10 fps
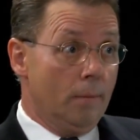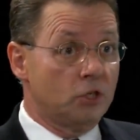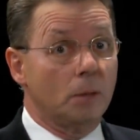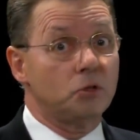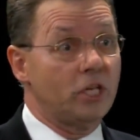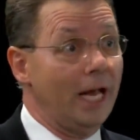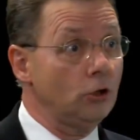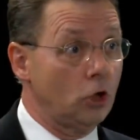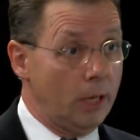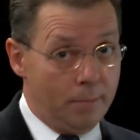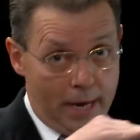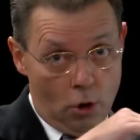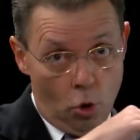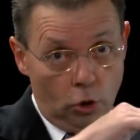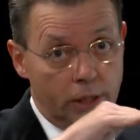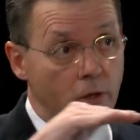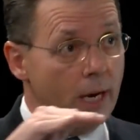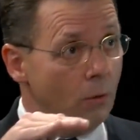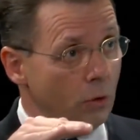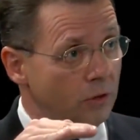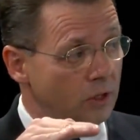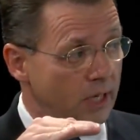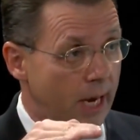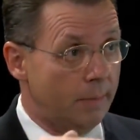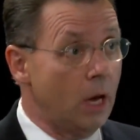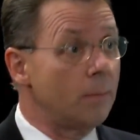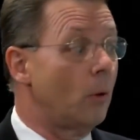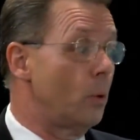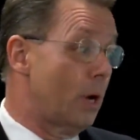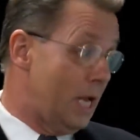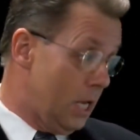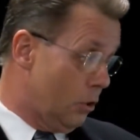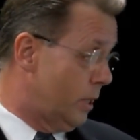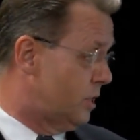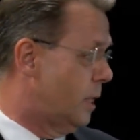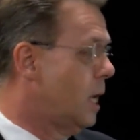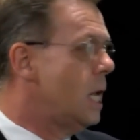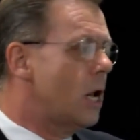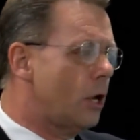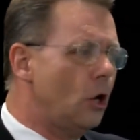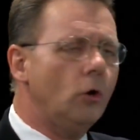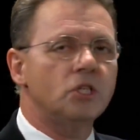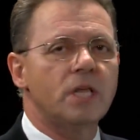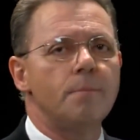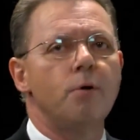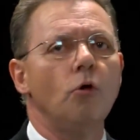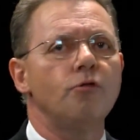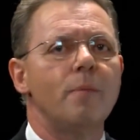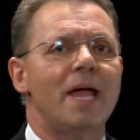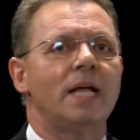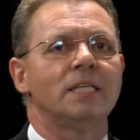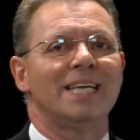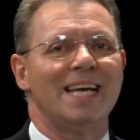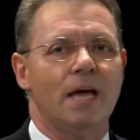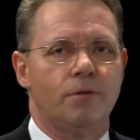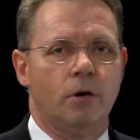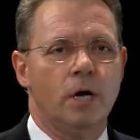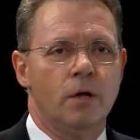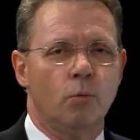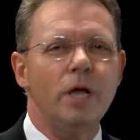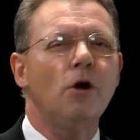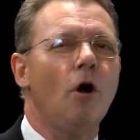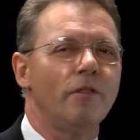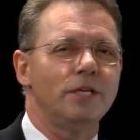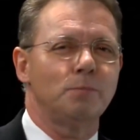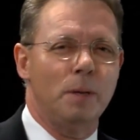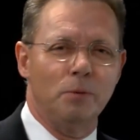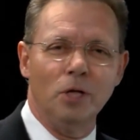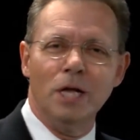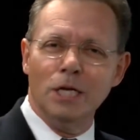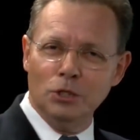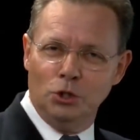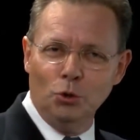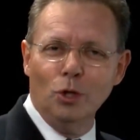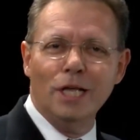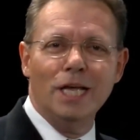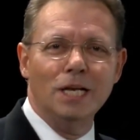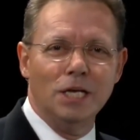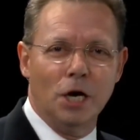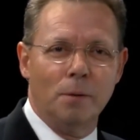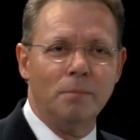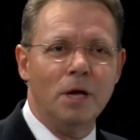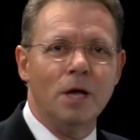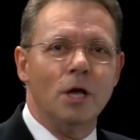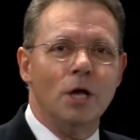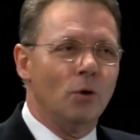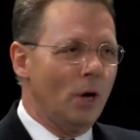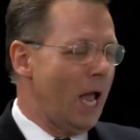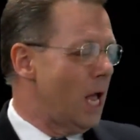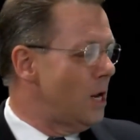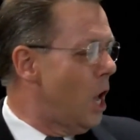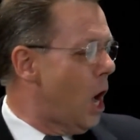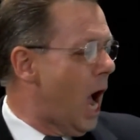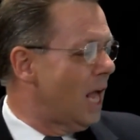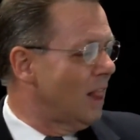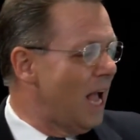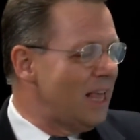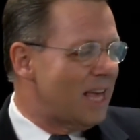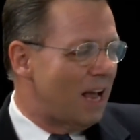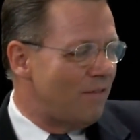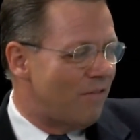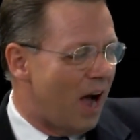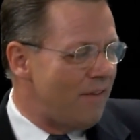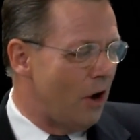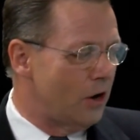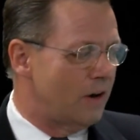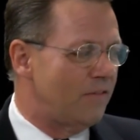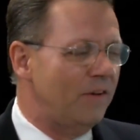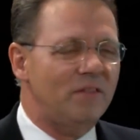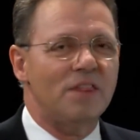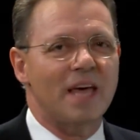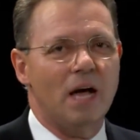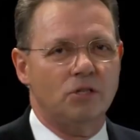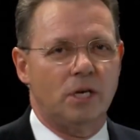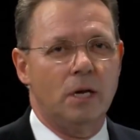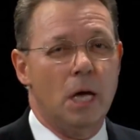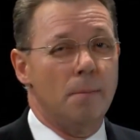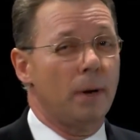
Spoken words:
substantially by holding their net worth the same, but we want to increase it. Now, you notice they both make together, we call these people dual income. And I like that, $550,000, but